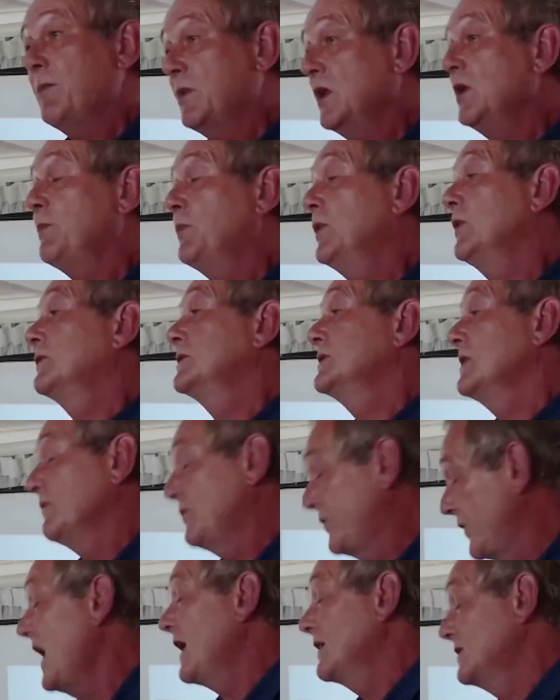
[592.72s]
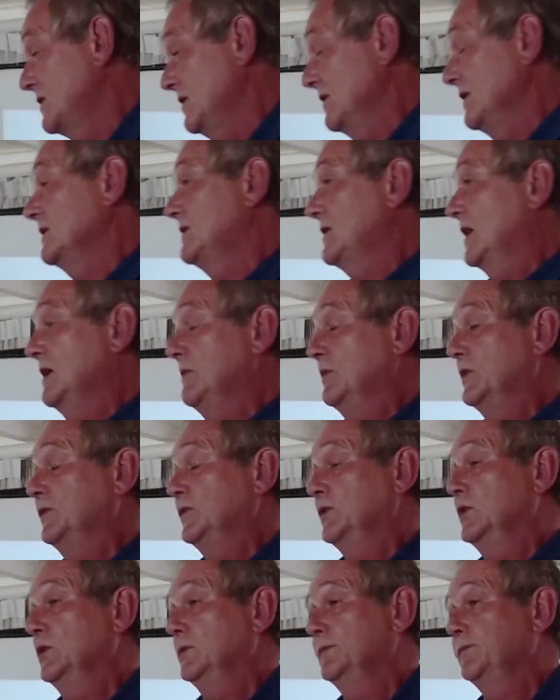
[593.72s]
I'm going to put some facts on the table
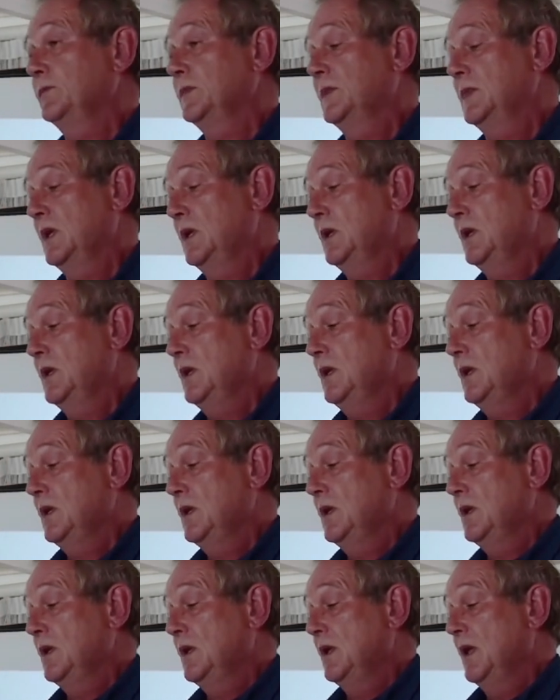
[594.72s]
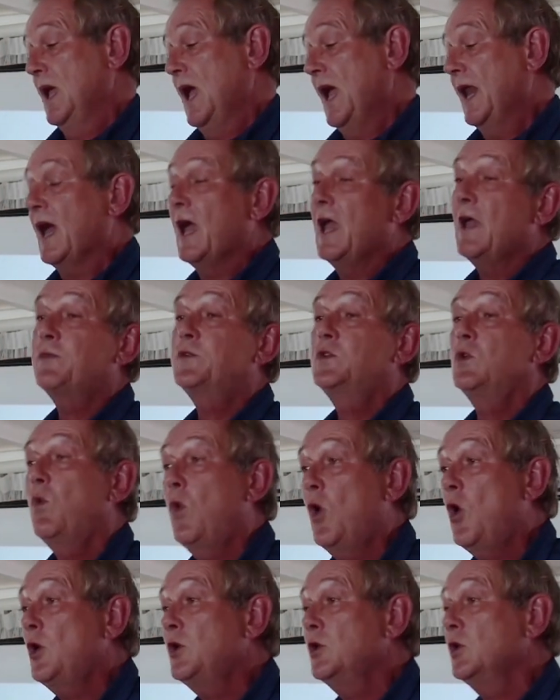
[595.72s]
for you. And I have to
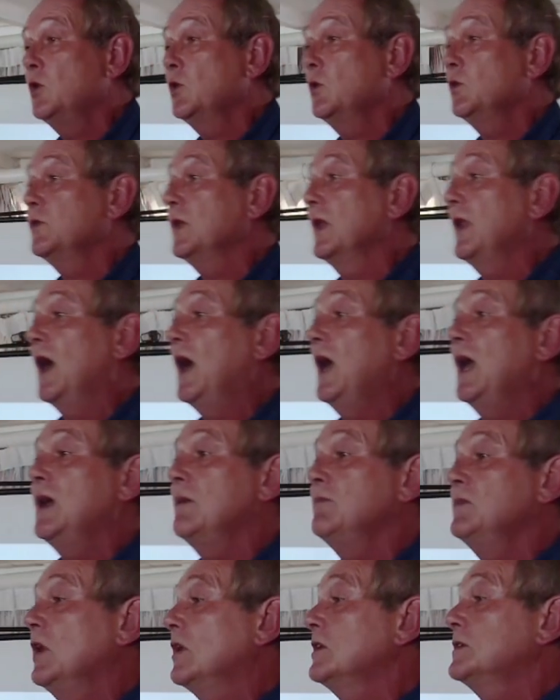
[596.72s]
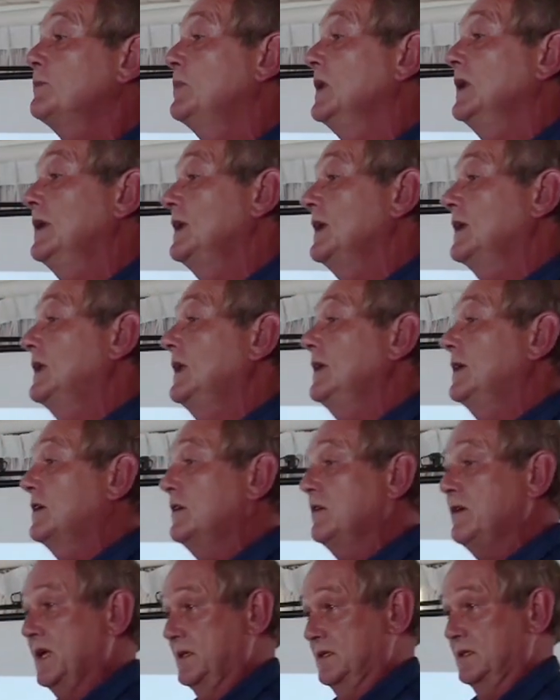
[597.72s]
warn you that I am not politically
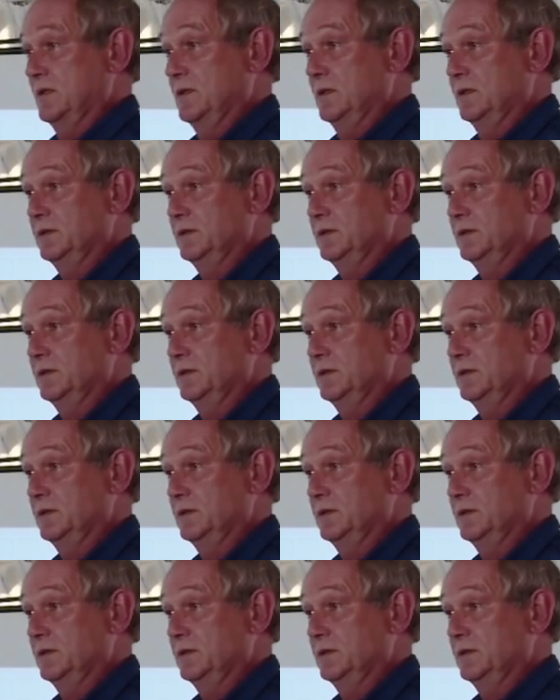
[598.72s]
correct.